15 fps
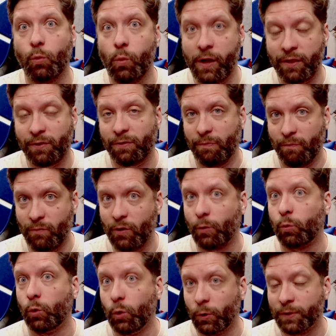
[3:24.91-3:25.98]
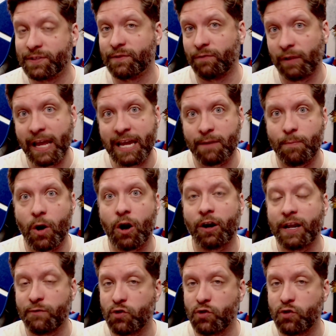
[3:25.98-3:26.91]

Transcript: with the rules of Lankhmar